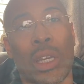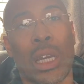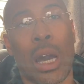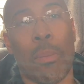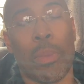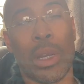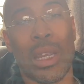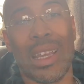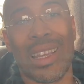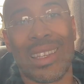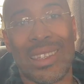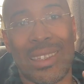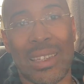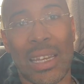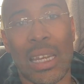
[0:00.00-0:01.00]
company
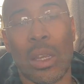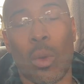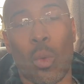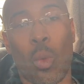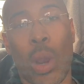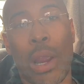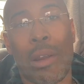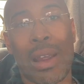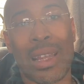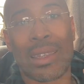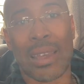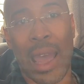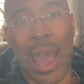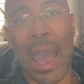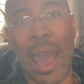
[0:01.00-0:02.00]
is sitting where
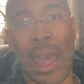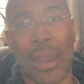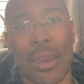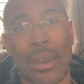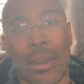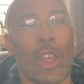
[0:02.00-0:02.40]
it's at.